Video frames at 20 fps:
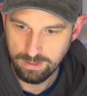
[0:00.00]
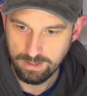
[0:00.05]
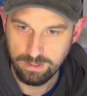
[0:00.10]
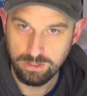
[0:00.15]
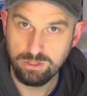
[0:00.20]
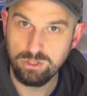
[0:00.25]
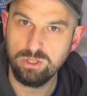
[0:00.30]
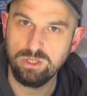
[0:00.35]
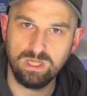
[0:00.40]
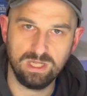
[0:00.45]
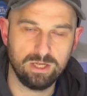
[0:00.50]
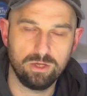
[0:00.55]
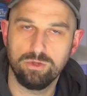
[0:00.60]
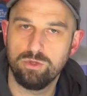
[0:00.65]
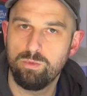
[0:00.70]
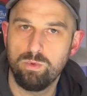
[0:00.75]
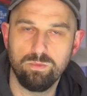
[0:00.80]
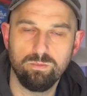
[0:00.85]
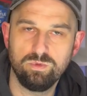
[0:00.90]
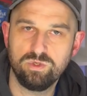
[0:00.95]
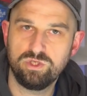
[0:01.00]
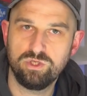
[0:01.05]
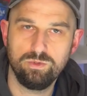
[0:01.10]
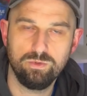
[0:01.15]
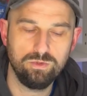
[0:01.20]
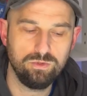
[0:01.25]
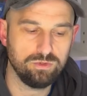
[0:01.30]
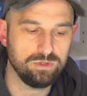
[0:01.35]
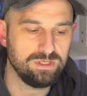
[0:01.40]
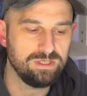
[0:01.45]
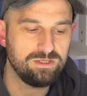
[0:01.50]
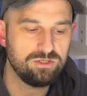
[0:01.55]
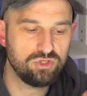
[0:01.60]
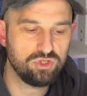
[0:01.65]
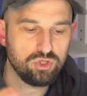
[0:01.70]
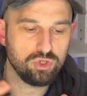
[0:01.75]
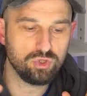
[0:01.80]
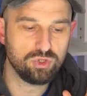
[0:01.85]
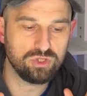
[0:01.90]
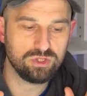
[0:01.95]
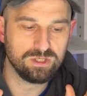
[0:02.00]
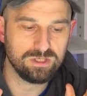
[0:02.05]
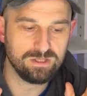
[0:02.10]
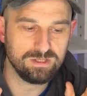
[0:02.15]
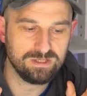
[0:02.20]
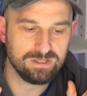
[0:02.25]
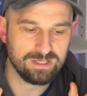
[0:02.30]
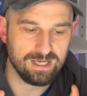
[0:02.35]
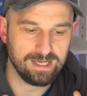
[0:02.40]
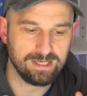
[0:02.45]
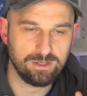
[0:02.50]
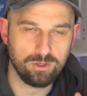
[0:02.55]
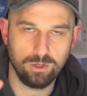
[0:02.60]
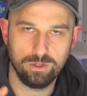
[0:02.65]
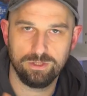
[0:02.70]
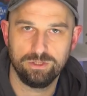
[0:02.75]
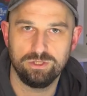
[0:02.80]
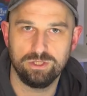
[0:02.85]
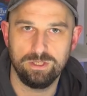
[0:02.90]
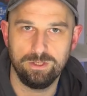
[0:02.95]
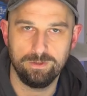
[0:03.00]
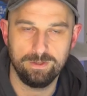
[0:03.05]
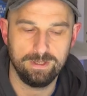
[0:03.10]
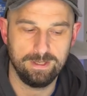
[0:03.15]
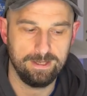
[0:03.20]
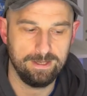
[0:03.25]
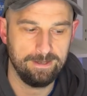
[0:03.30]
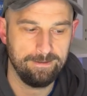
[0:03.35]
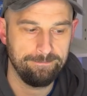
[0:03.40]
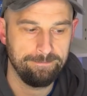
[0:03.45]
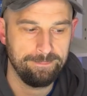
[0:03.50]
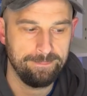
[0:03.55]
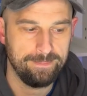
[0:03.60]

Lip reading: You'll click on the one with 200. It's just psychology, okay?